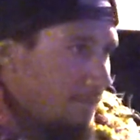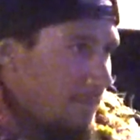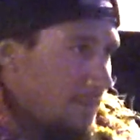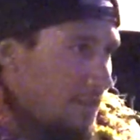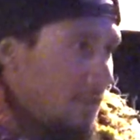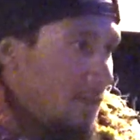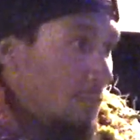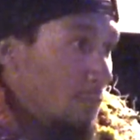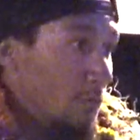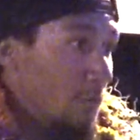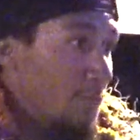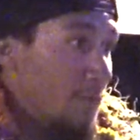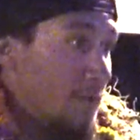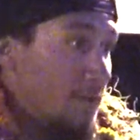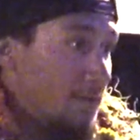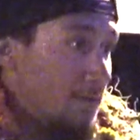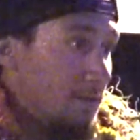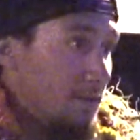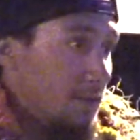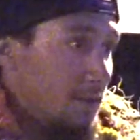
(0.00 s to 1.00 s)
in the
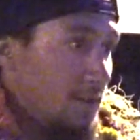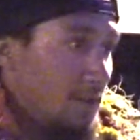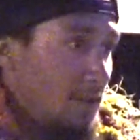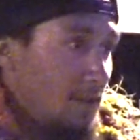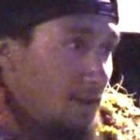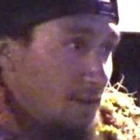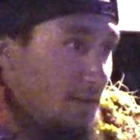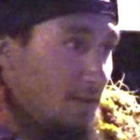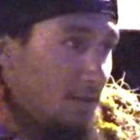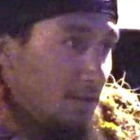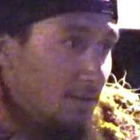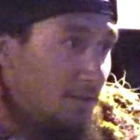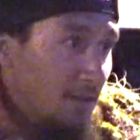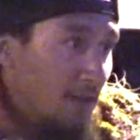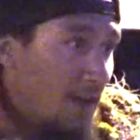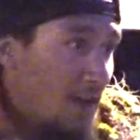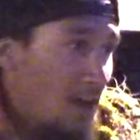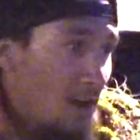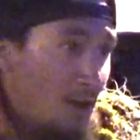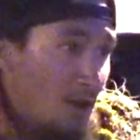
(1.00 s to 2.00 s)
movement.
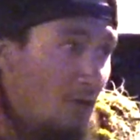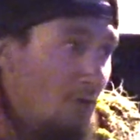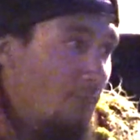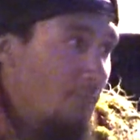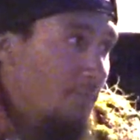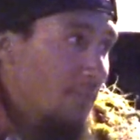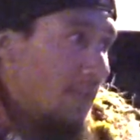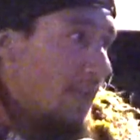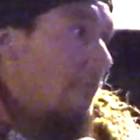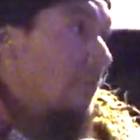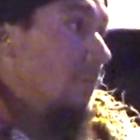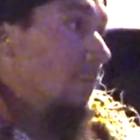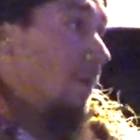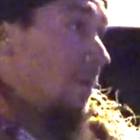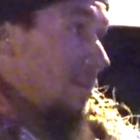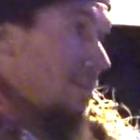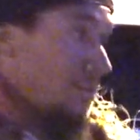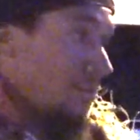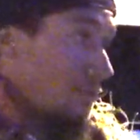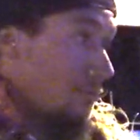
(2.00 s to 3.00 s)
Now
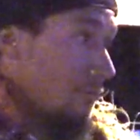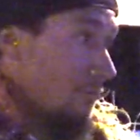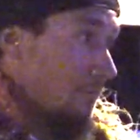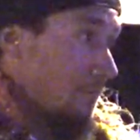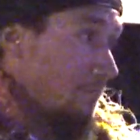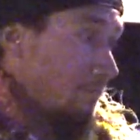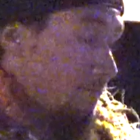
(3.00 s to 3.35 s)
everybody knew.